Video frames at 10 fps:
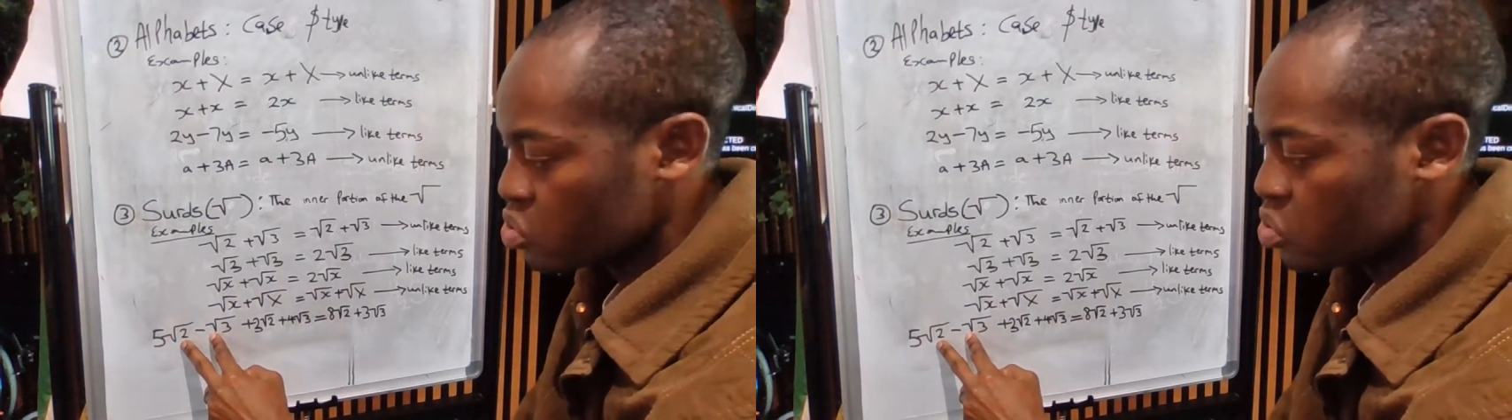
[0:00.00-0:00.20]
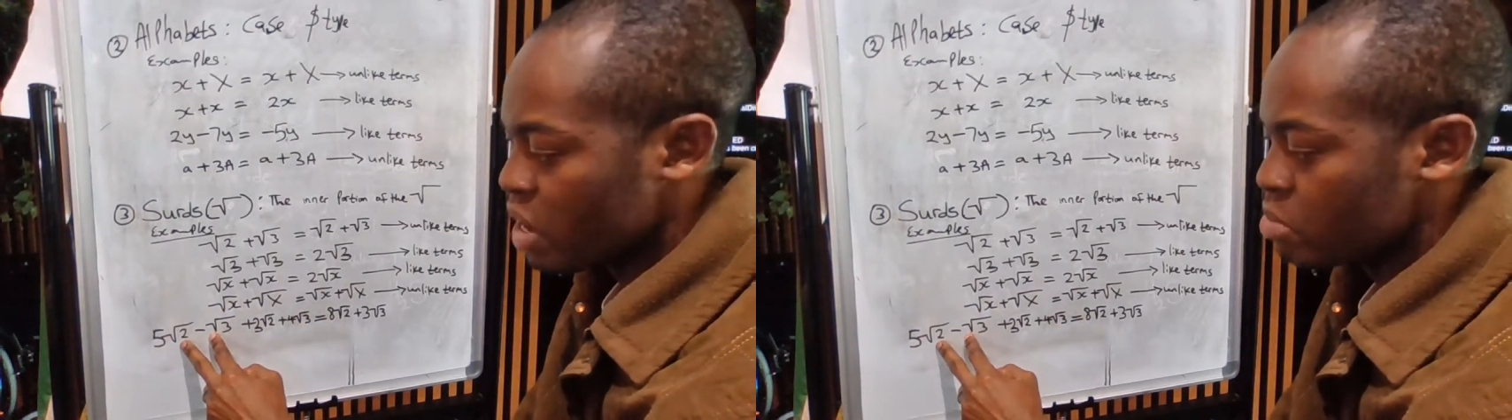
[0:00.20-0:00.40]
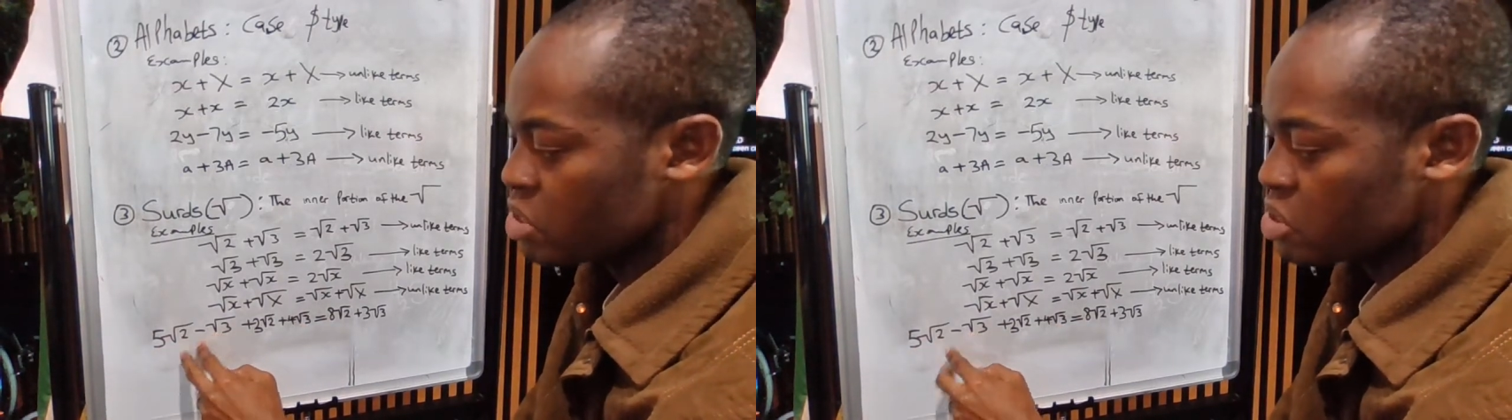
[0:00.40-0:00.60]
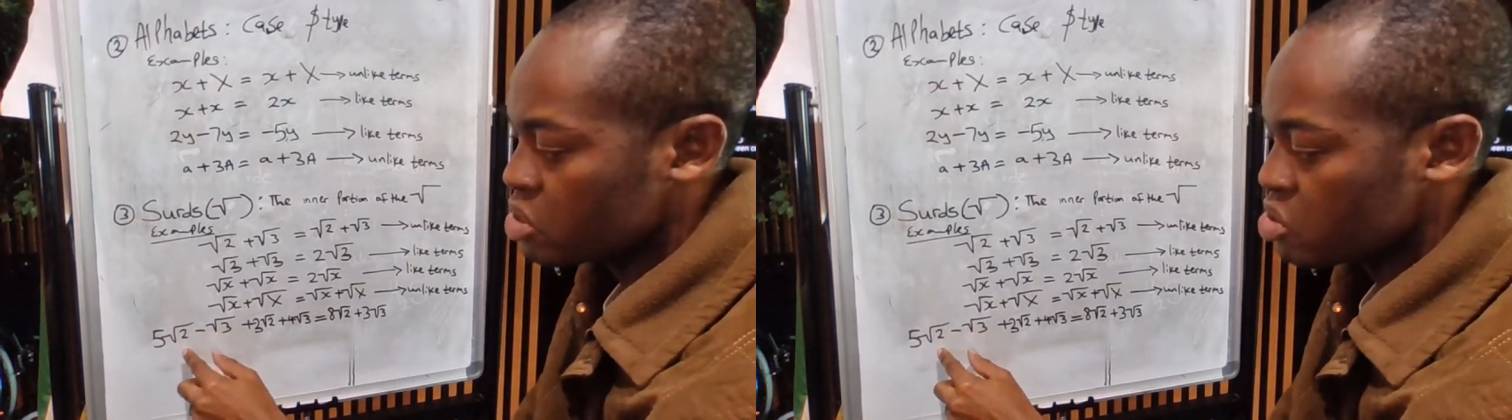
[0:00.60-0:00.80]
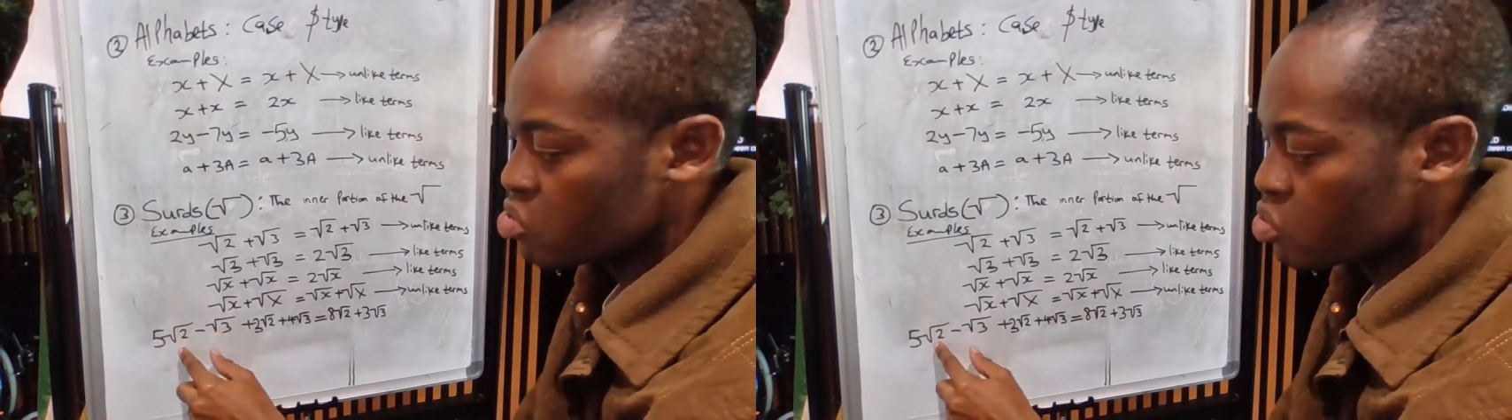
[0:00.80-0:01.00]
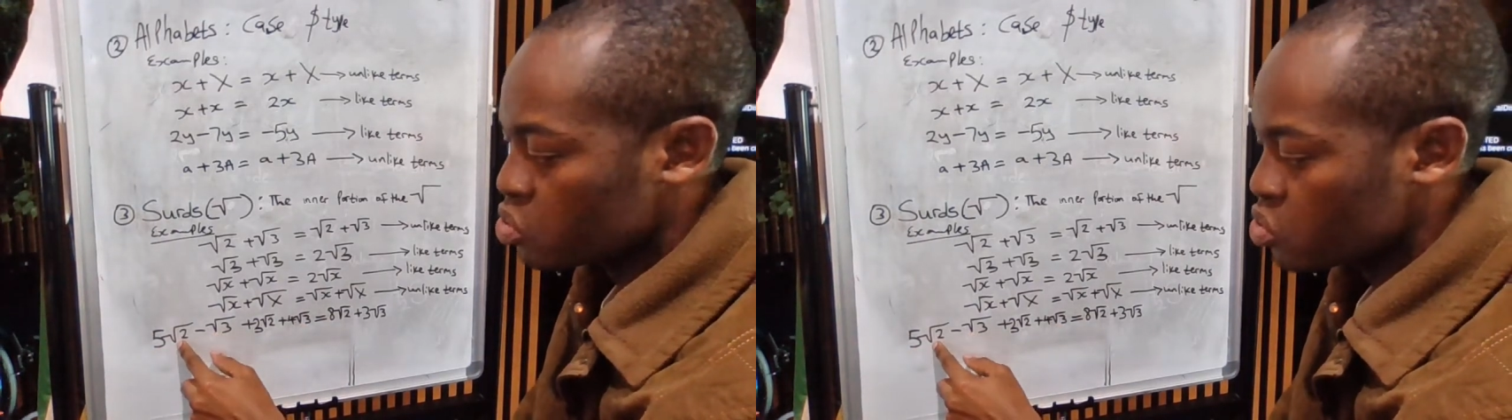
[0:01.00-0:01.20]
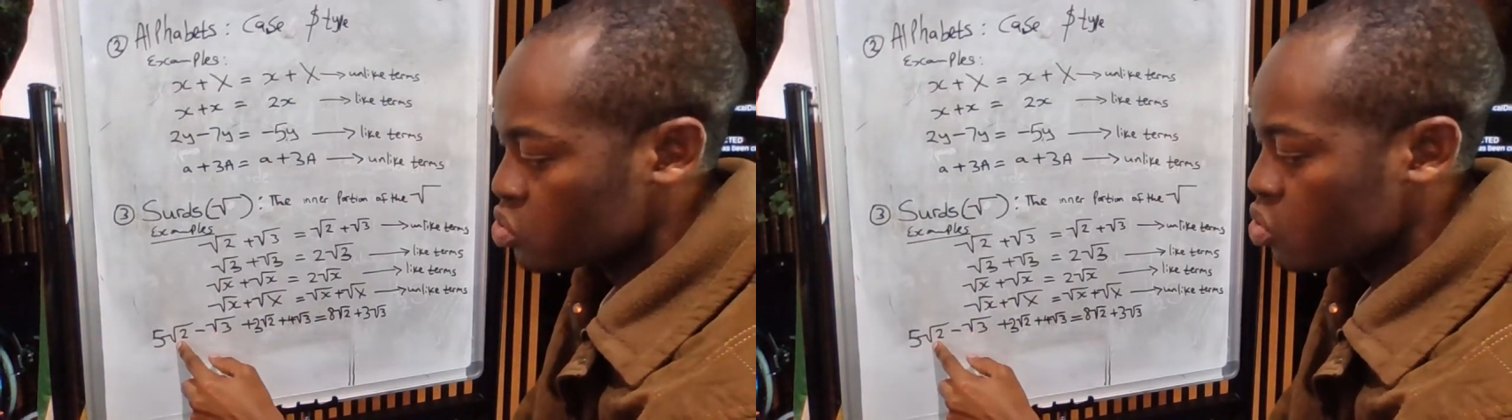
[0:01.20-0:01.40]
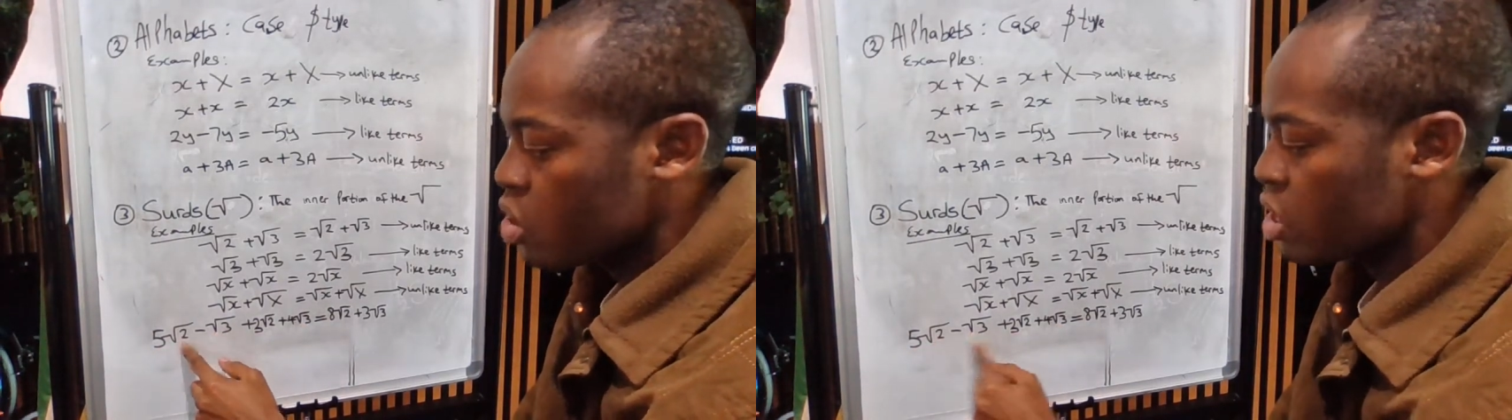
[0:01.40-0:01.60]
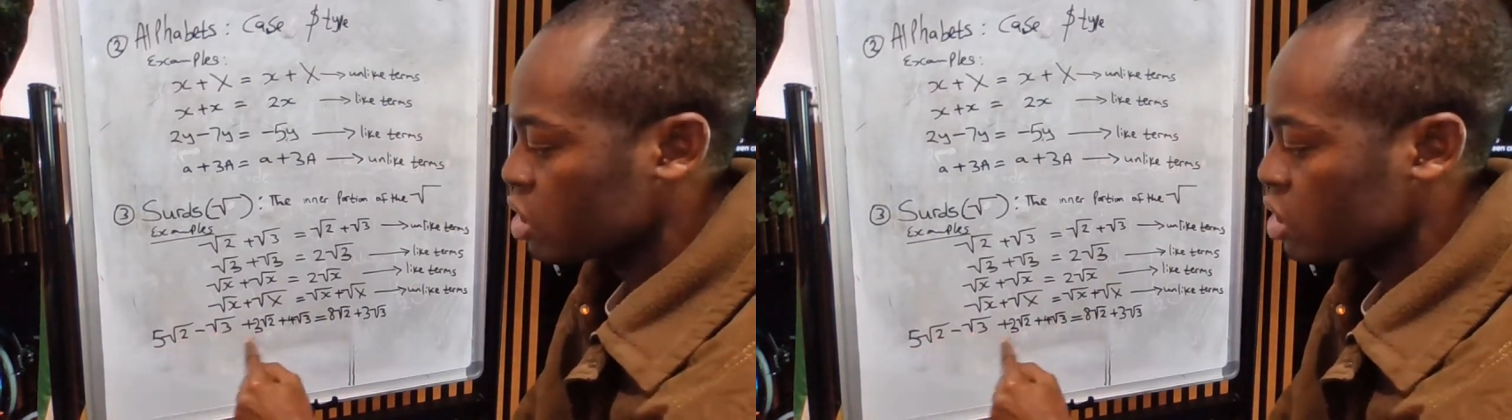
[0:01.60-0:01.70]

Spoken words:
So that means the root 2,